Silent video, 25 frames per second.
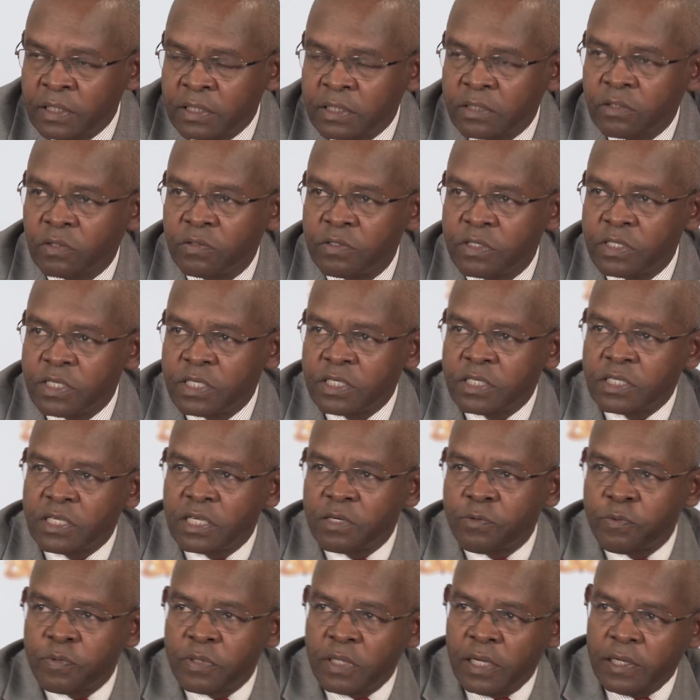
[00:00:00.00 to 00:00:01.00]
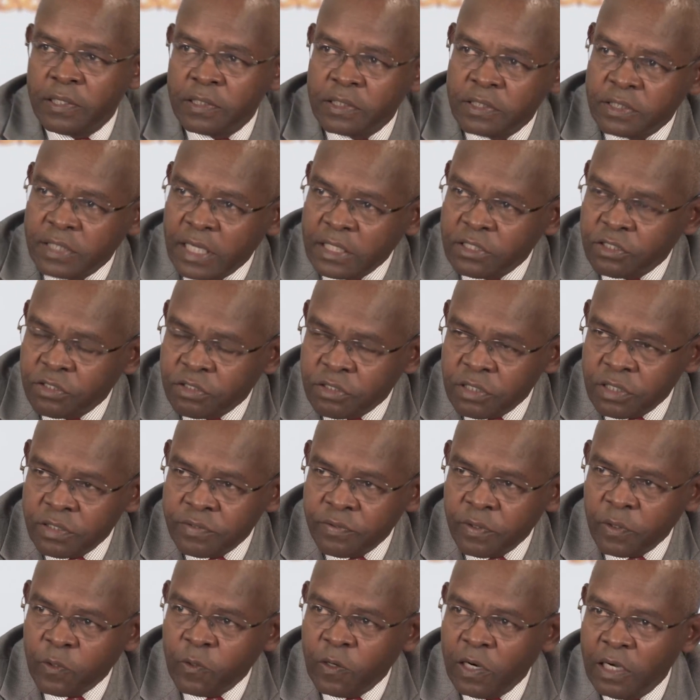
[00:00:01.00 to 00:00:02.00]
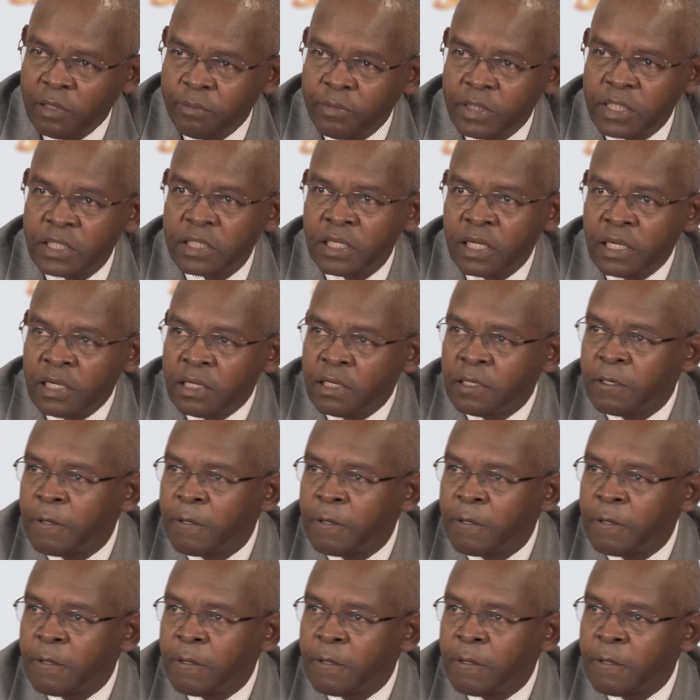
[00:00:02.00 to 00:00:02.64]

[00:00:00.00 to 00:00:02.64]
It's consistent with our statutory requirement,